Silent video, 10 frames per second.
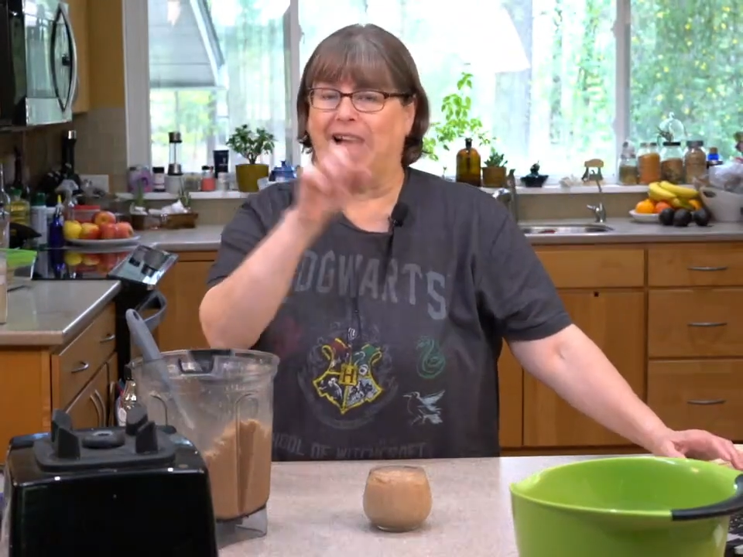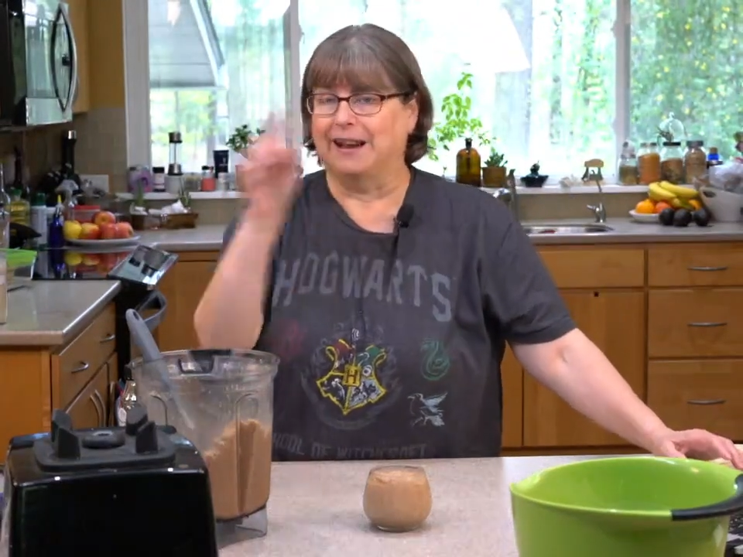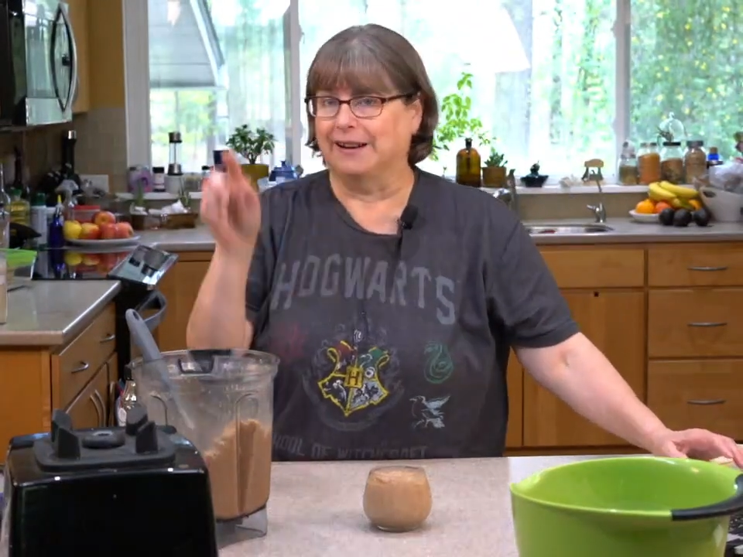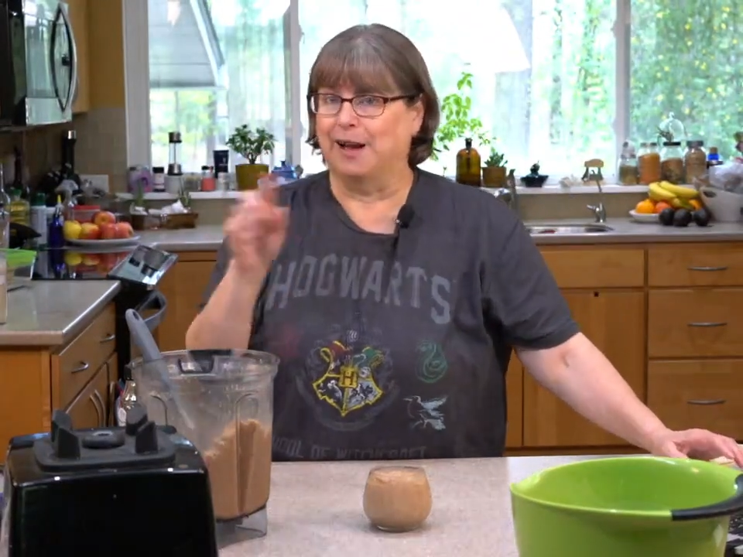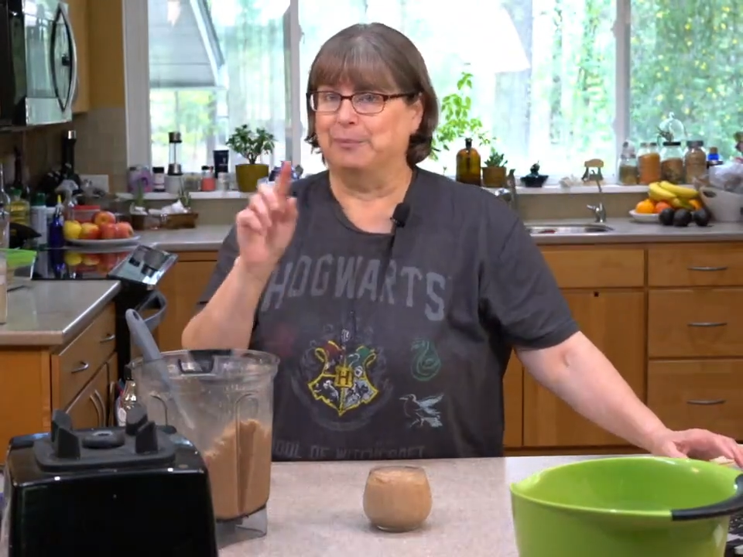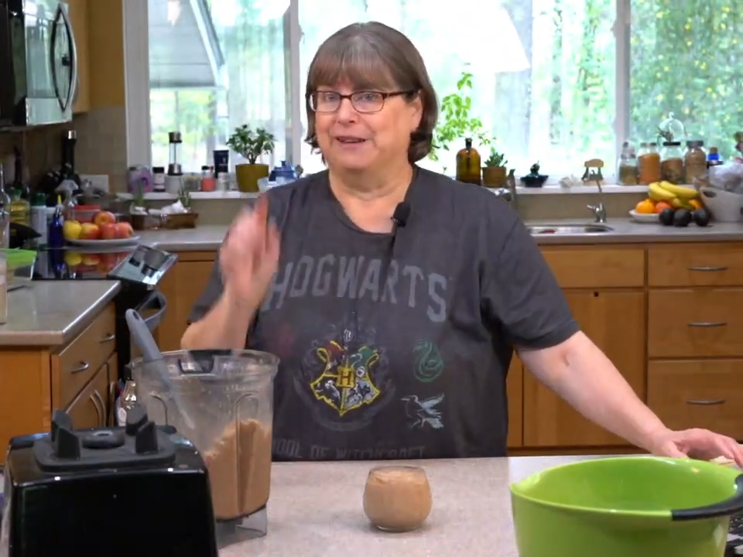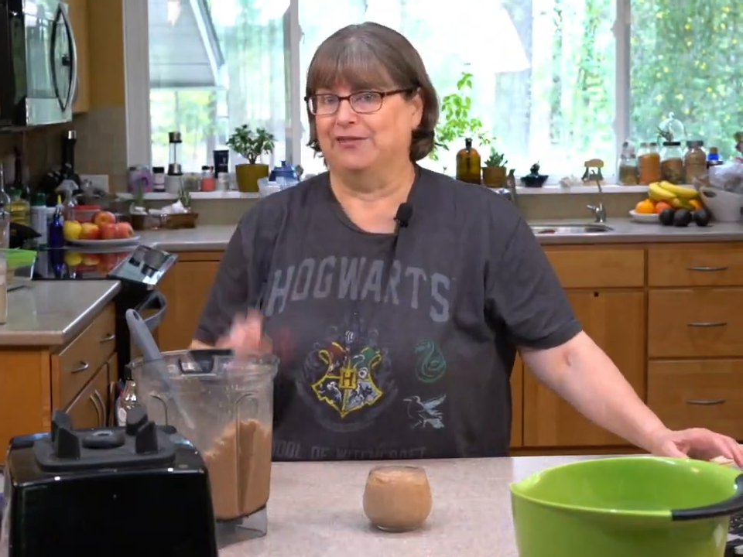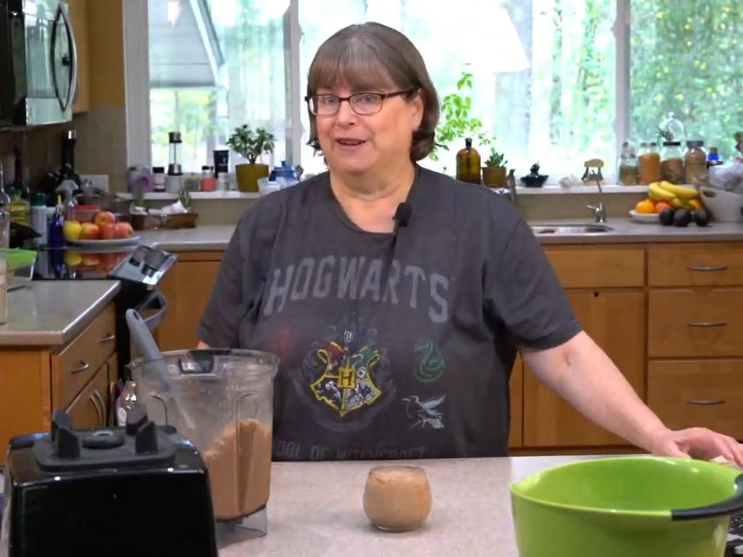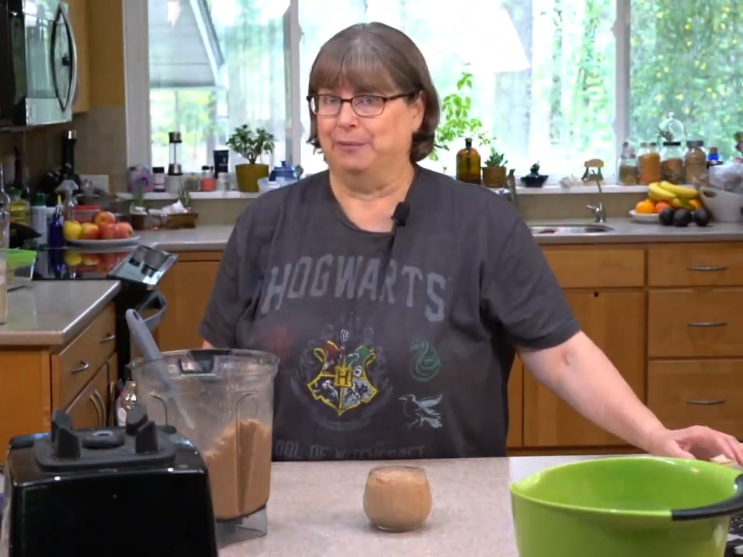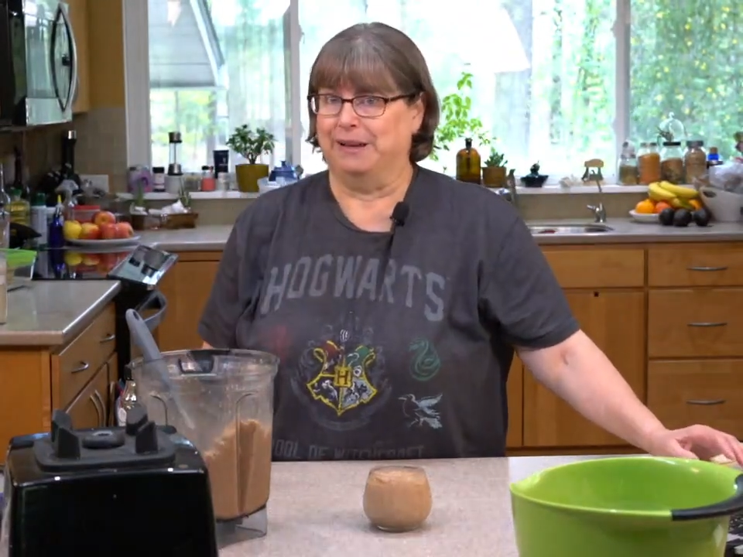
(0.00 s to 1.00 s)
I not
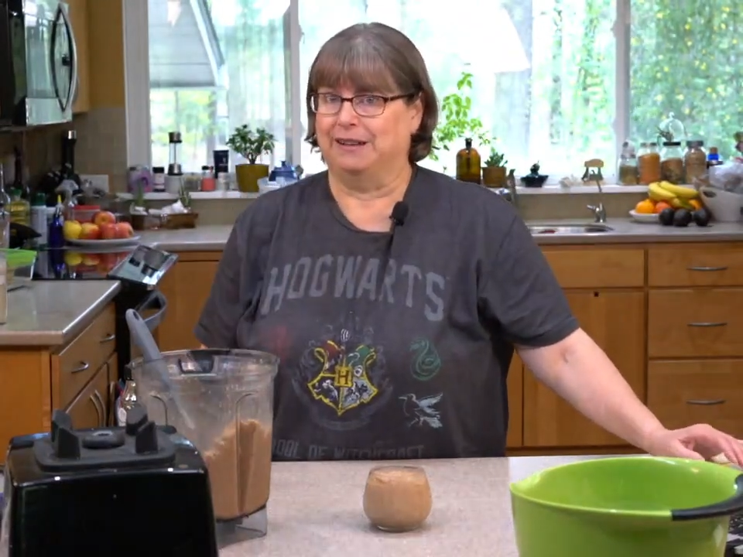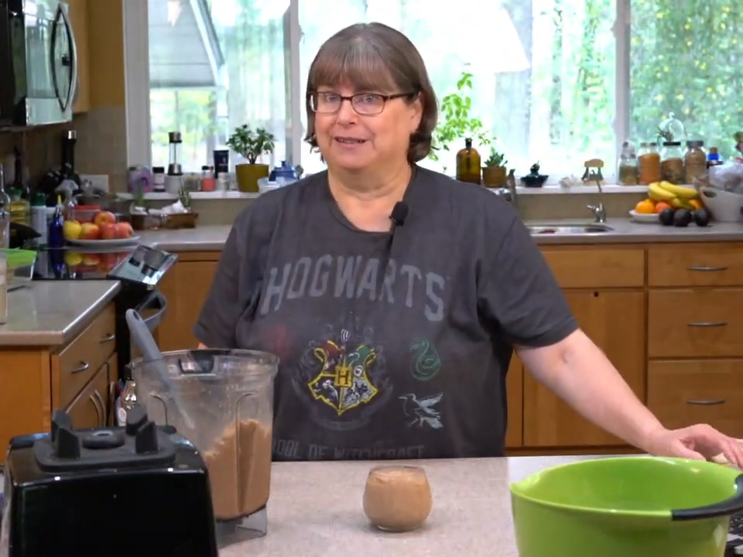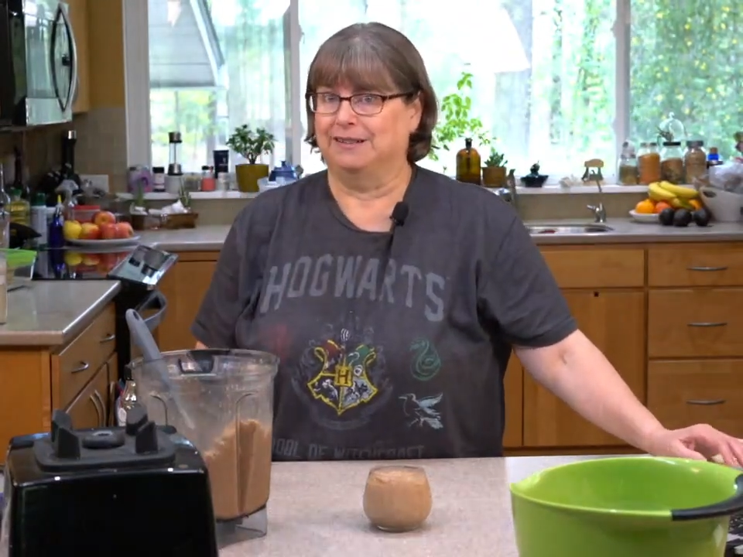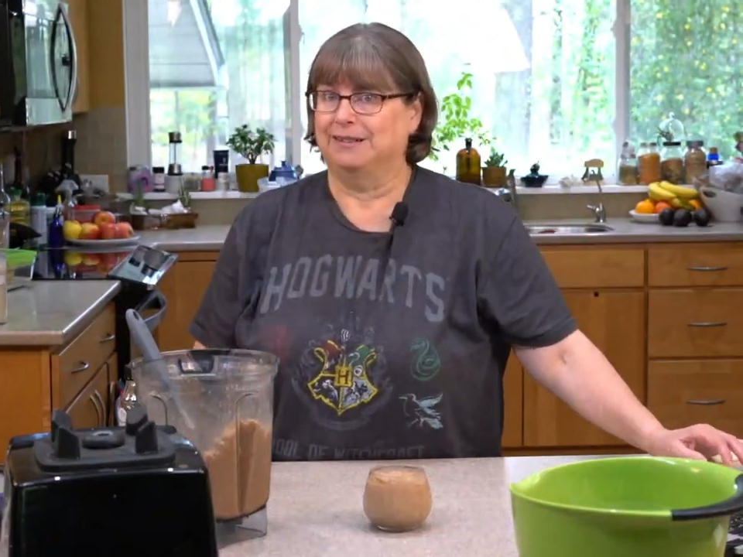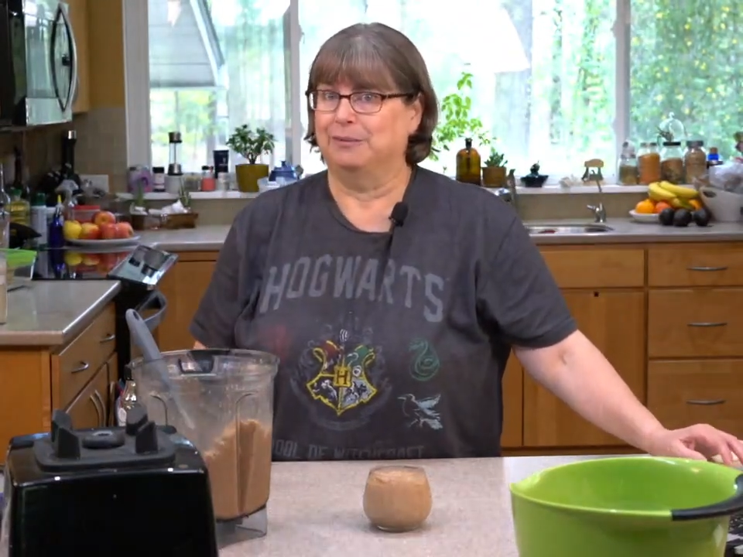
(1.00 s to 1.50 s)
filming.